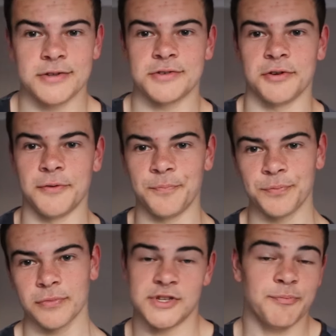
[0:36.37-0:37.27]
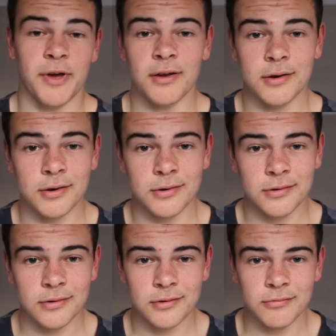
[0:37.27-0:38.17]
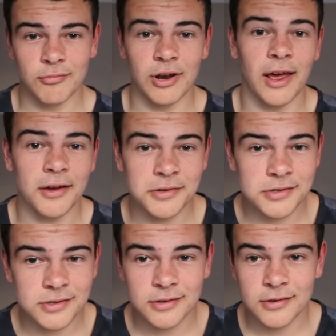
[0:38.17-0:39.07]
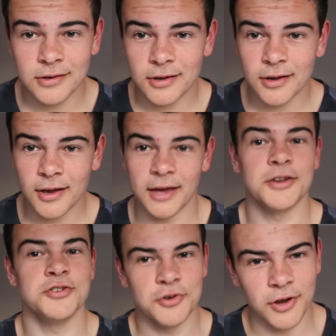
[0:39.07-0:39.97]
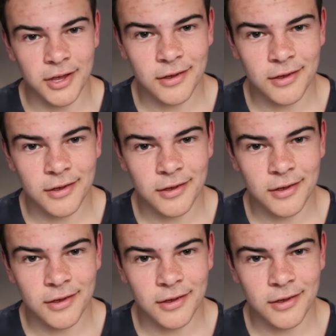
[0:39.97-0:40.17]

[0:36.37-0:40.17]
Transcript: So sit back, relax, and enjoy.